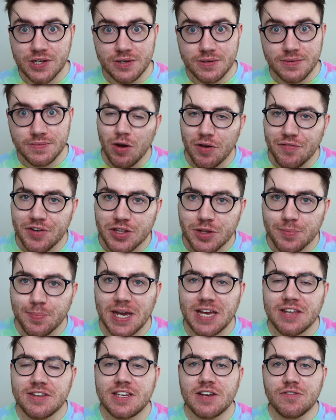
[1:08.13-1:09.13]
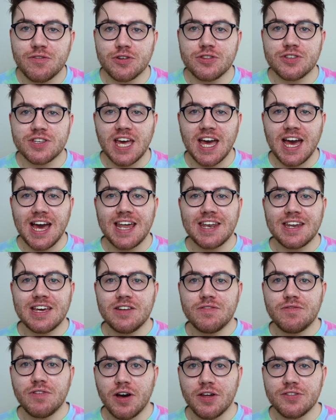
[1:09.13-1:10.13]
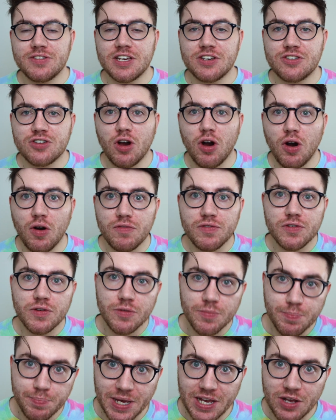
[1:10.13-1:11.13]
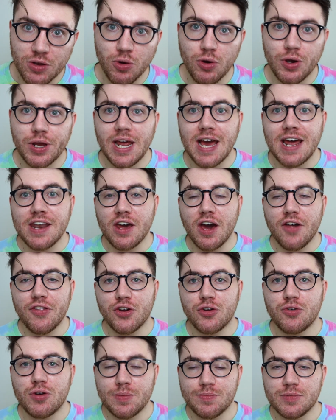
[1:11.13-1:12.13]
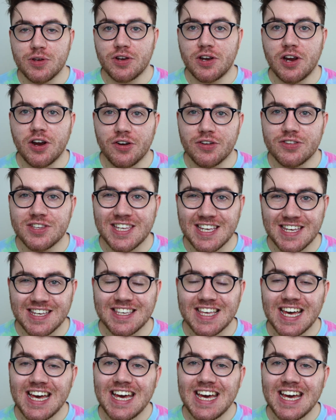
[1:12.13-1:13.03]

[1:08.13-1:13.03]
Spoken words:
However, the main difference and advantage of Bitcoin and other cryptocurrencies